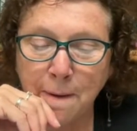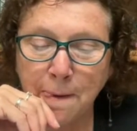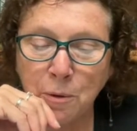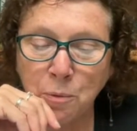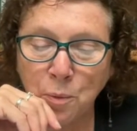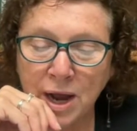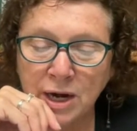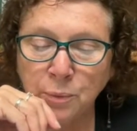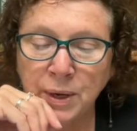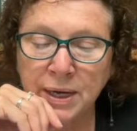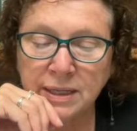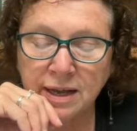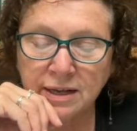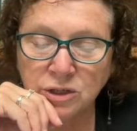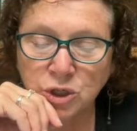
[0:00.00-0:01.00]
right away
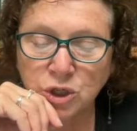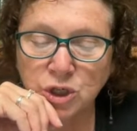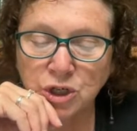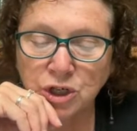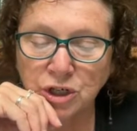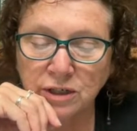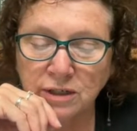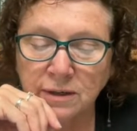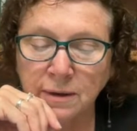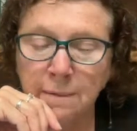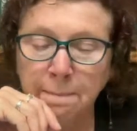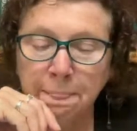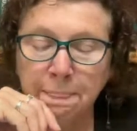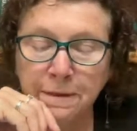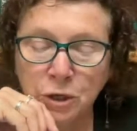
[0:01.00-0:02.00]
next year,
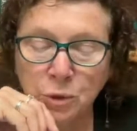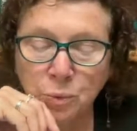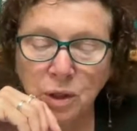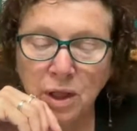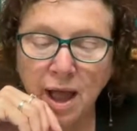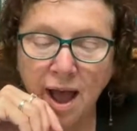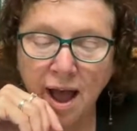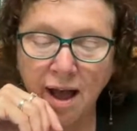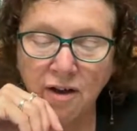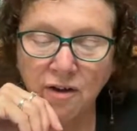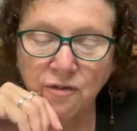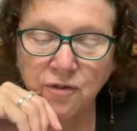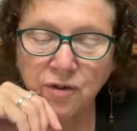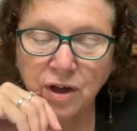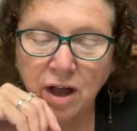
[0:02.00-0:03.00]
you will
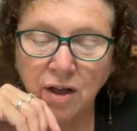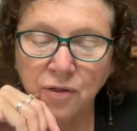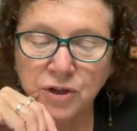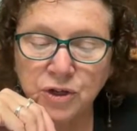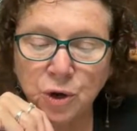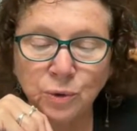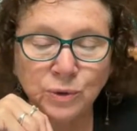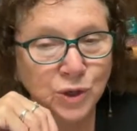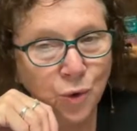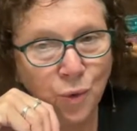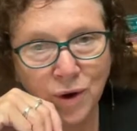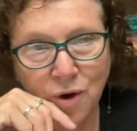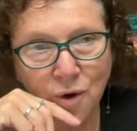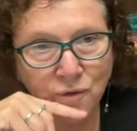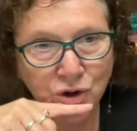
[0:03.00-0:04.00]
have the nodes
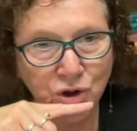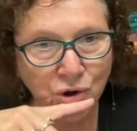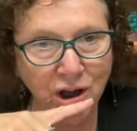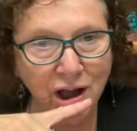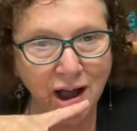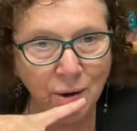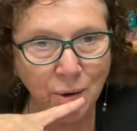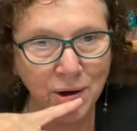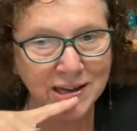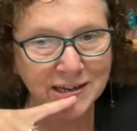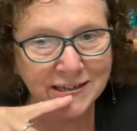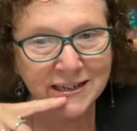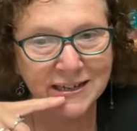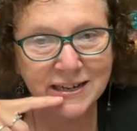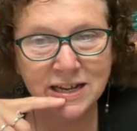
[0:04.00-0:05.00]
going over your Chiron.
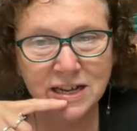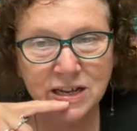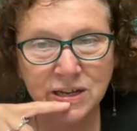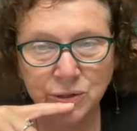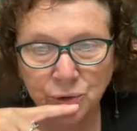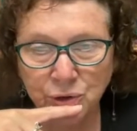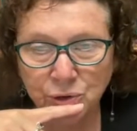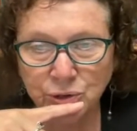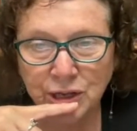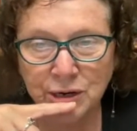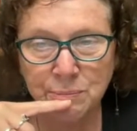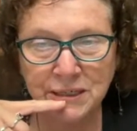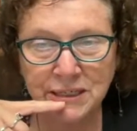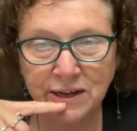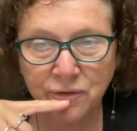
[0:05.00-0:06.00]
So there's going to
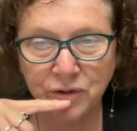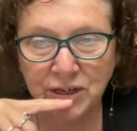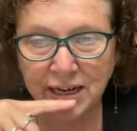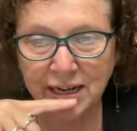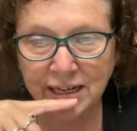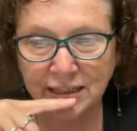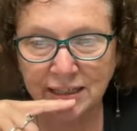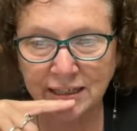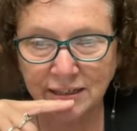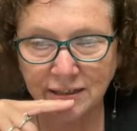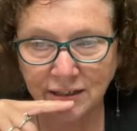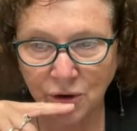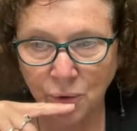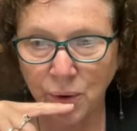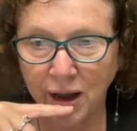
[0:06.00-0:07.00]
be definite healing
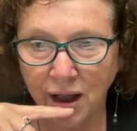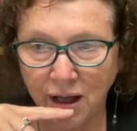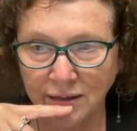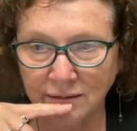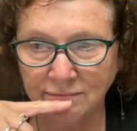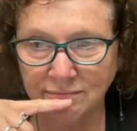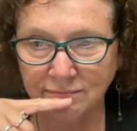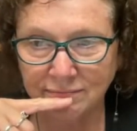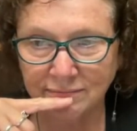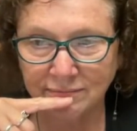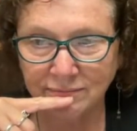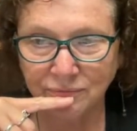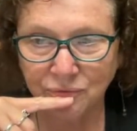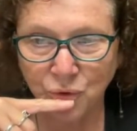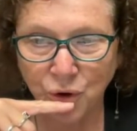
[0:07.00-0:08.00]
going on
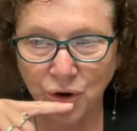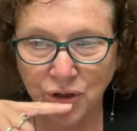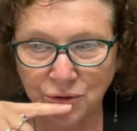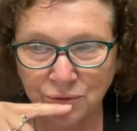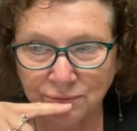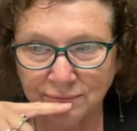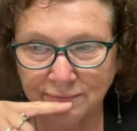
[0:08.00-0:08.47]
for you.